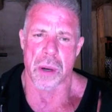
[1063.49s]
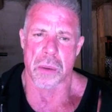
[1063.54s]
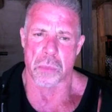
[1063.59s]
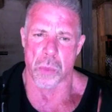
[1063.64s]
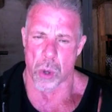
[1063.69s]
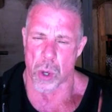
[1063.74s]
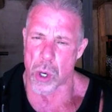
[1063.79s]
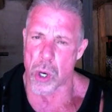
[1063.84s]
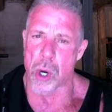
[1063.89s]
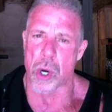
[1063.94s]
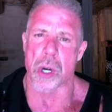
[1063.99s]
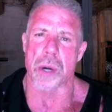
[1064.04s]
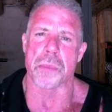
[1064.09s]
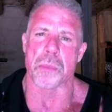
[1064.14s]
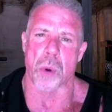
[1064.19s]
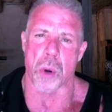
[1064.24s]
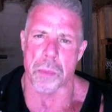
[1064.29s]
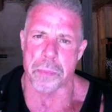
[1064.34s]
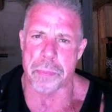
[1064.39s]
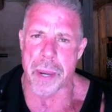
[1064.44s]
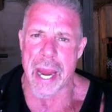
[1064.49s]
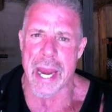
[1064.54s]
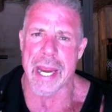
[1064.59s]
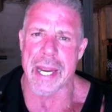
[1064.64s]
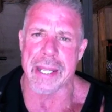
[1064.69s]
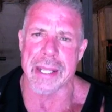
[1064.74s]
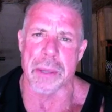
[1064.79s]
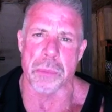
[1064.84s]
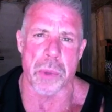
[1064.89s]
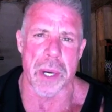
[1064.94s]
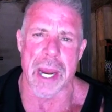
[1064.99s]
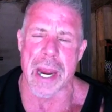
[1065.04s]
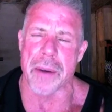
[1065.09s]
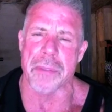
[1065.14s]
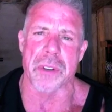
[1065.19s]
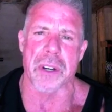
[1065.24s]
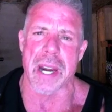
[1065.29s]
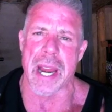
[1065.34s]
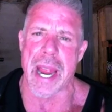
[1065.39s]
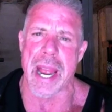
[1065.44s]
more hurt, more pain than we ever